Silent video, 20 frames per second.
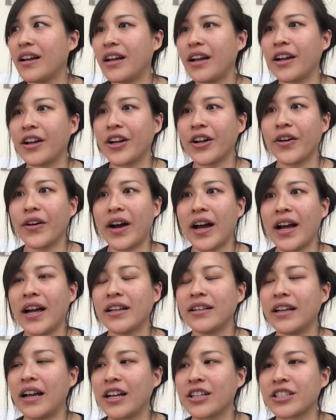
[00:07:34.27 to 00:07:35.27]
You know, I
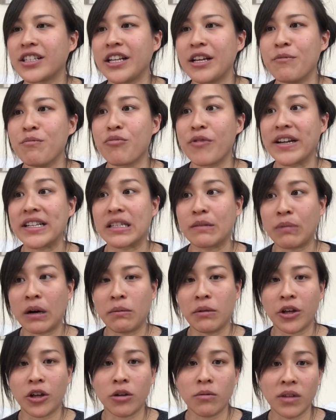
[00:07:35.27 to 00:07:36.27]
hadn't actually embraced the
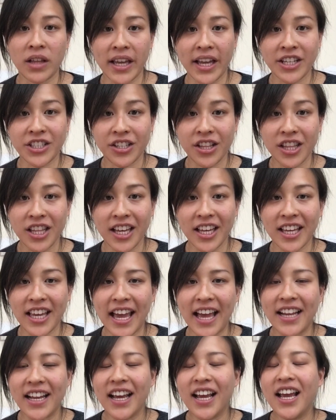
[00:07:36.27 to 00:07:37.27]
public humiliation thing
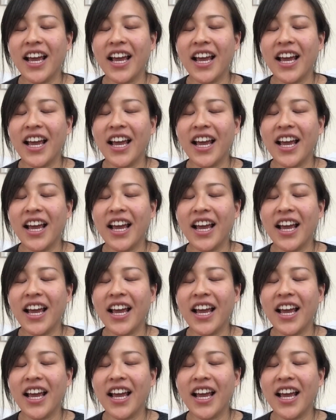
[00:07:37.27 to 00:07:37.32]
yet,